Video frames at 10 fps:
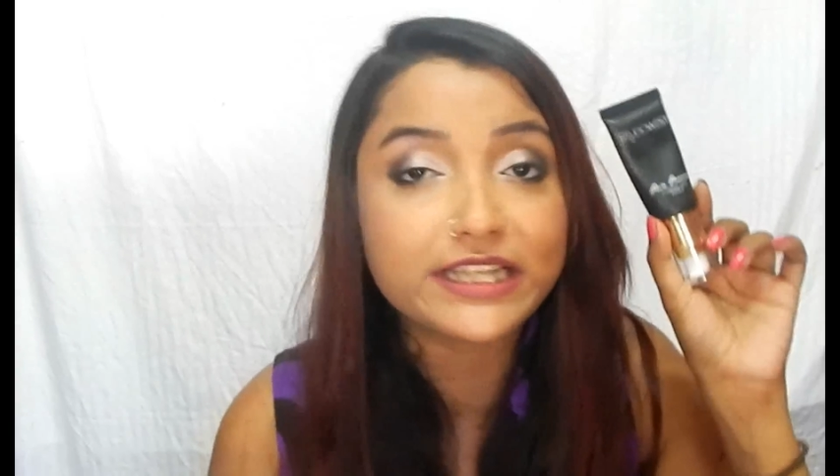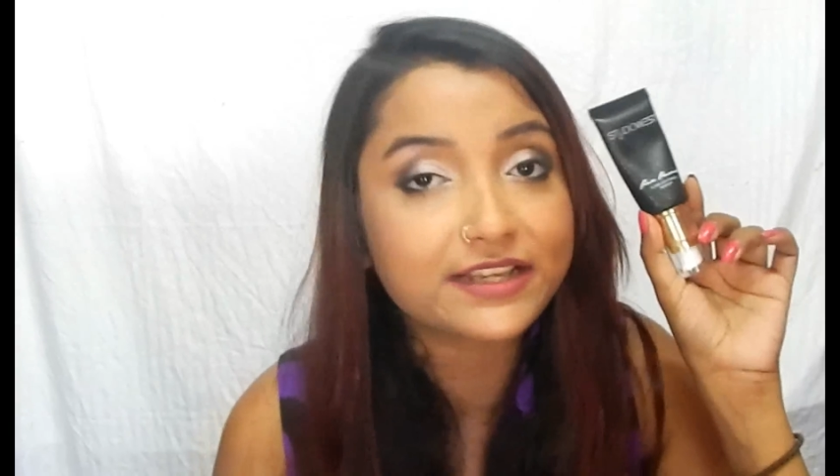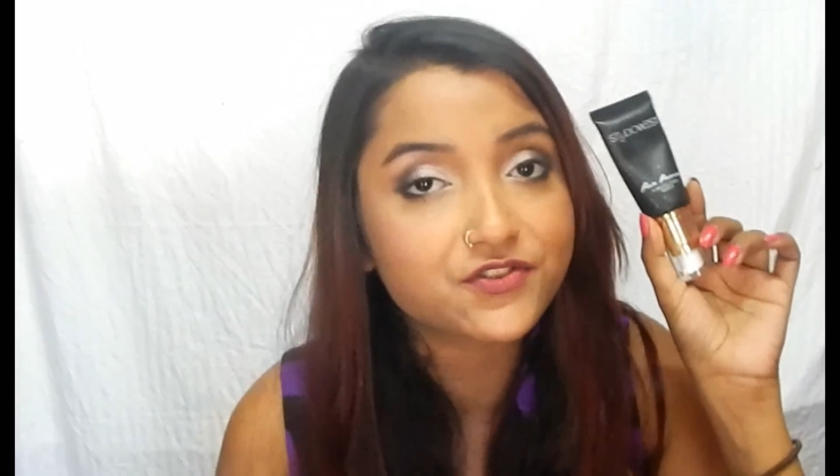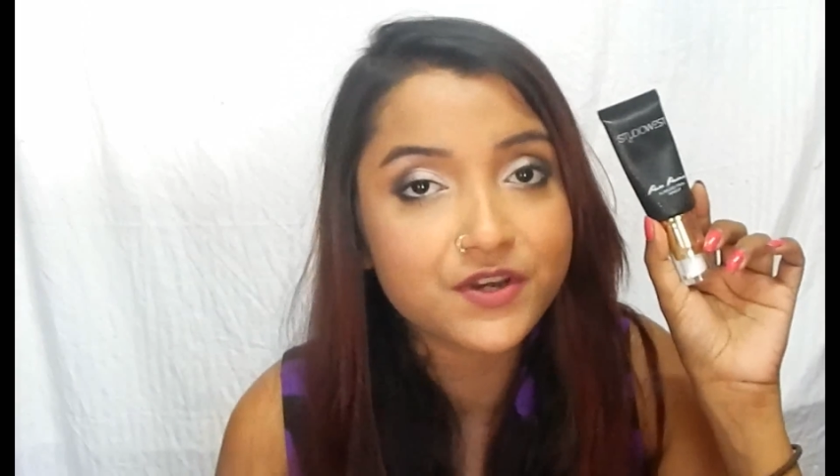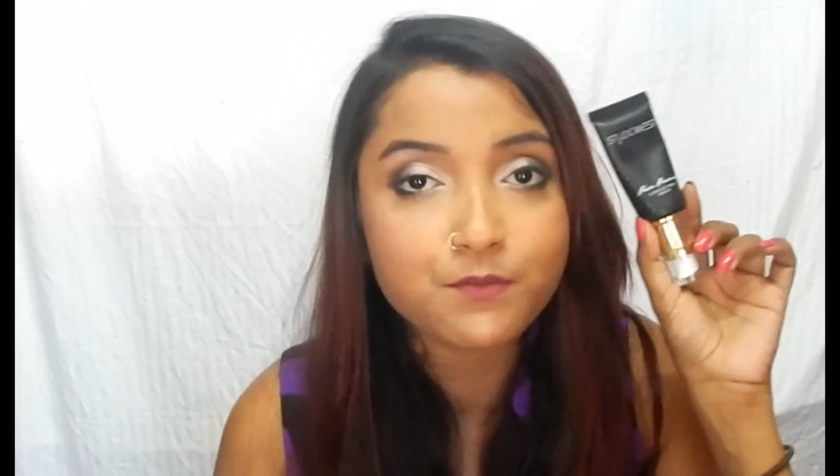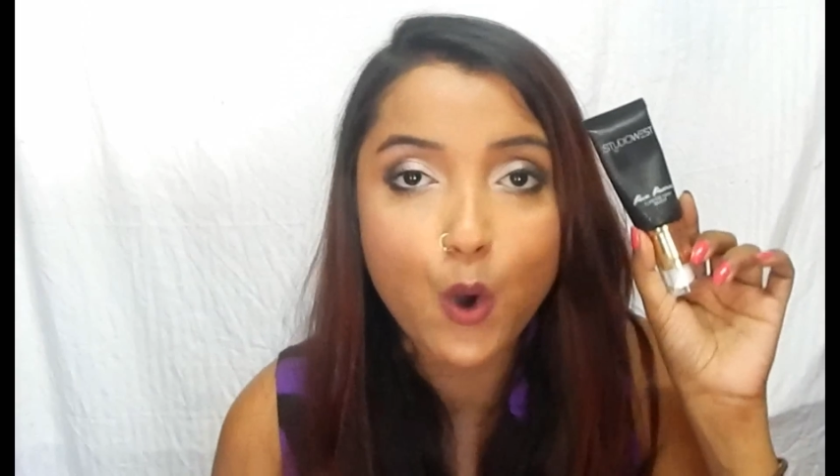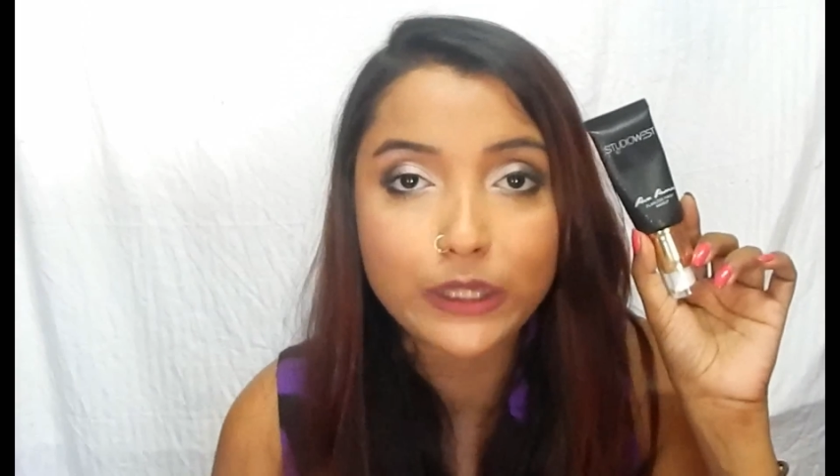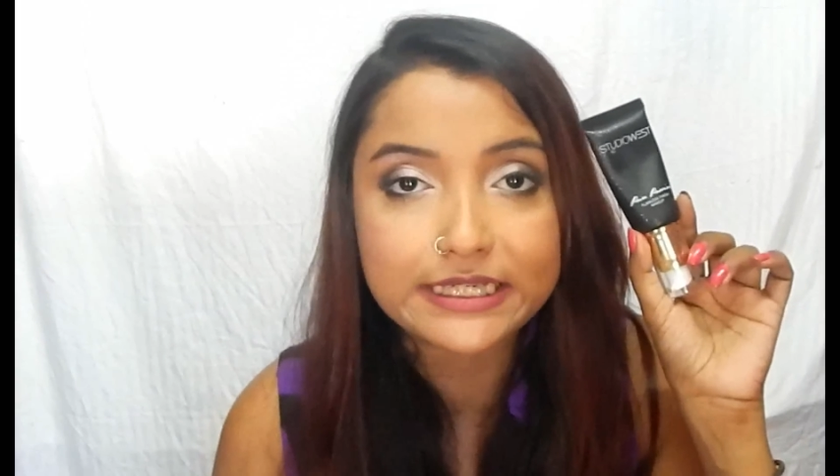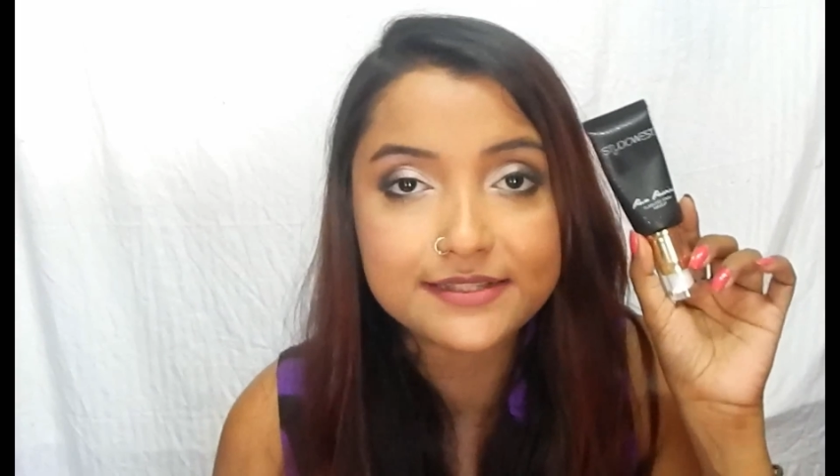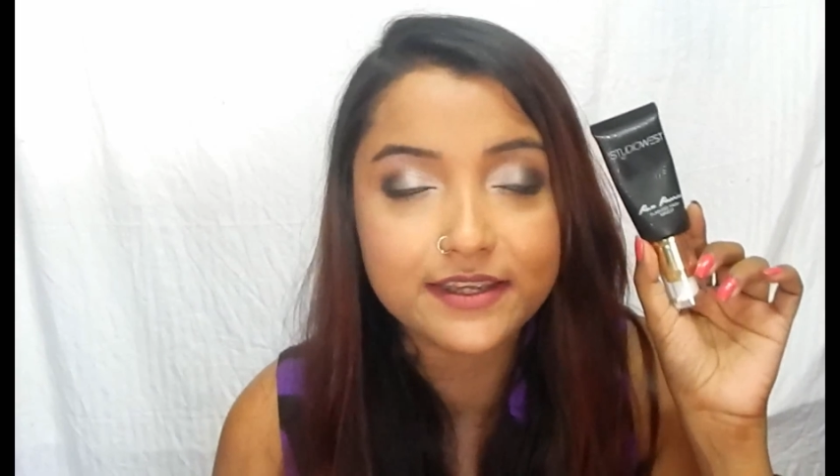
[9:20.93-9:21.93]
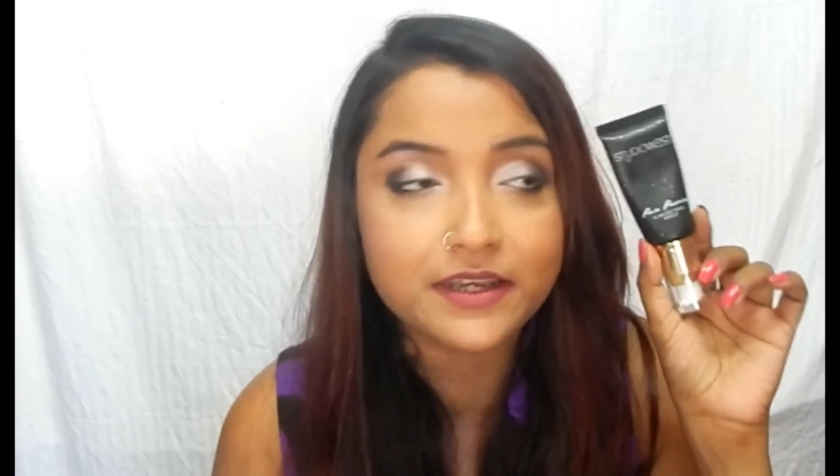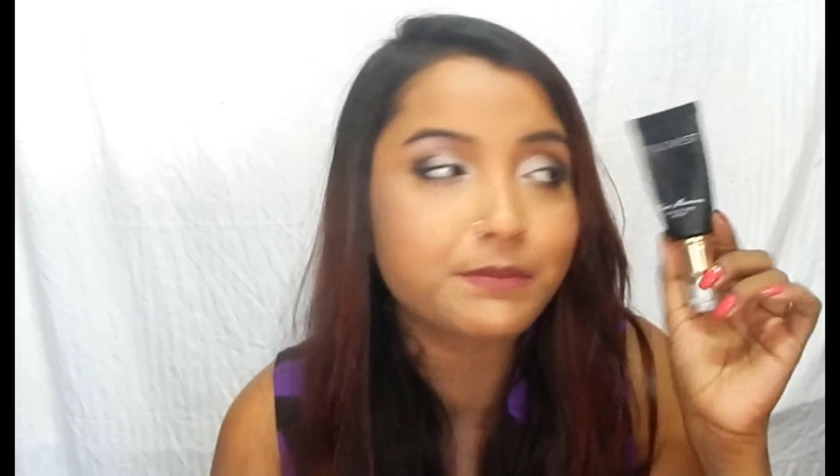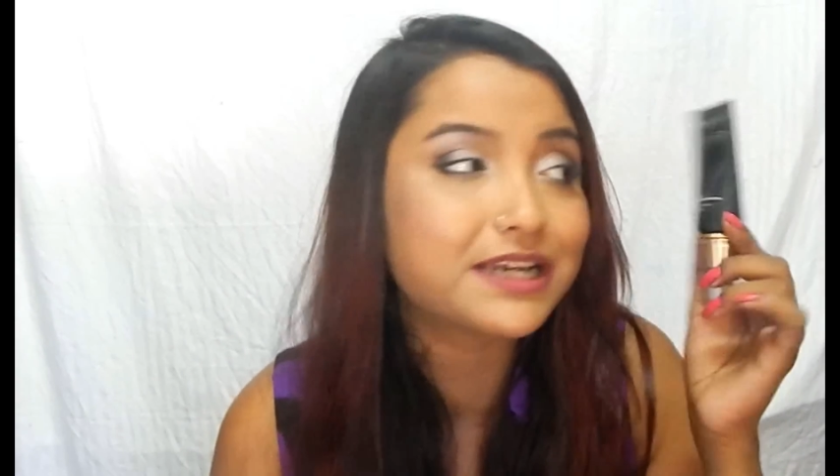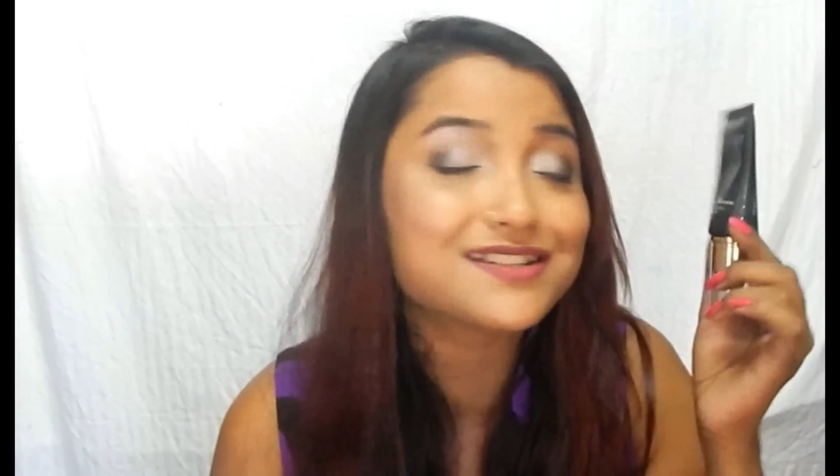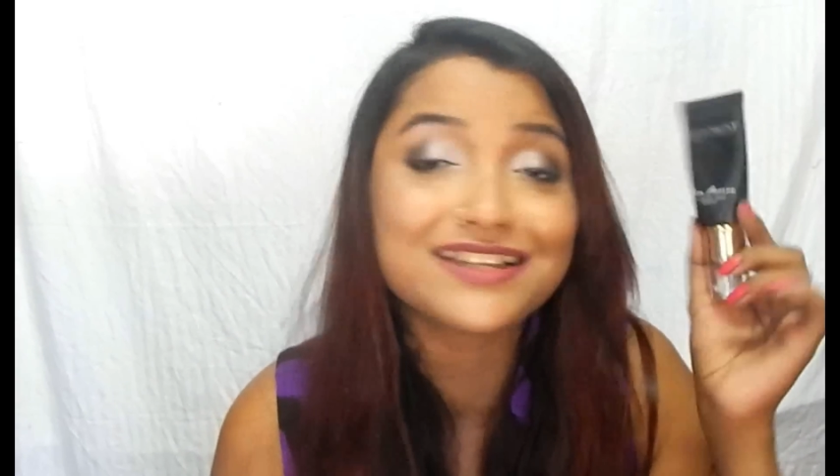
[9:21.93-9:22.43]
with extreme oily
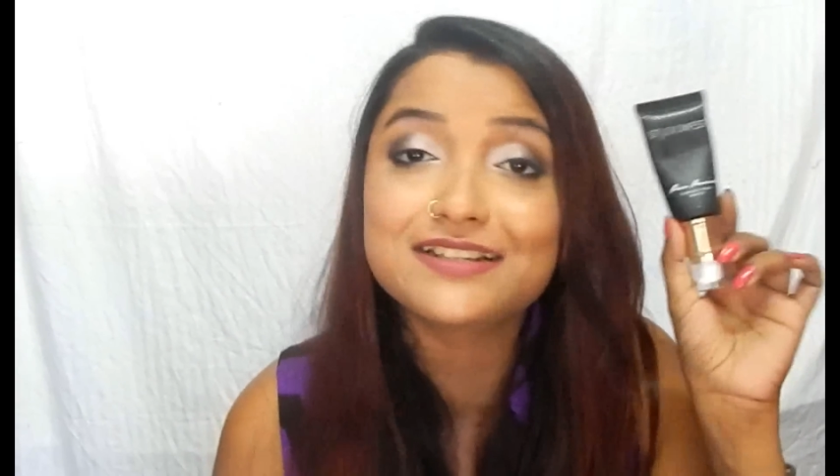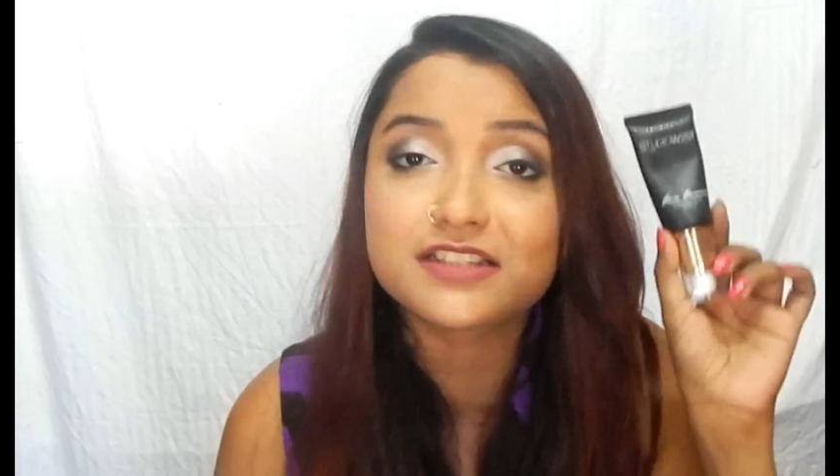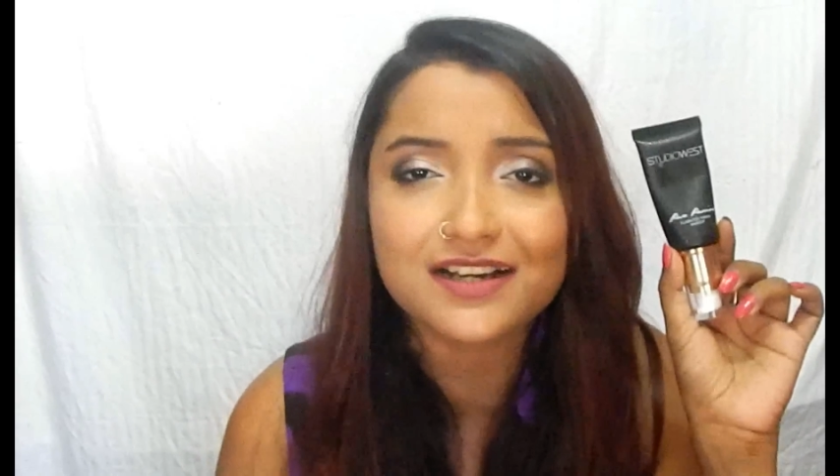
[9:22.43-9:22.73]
skin because it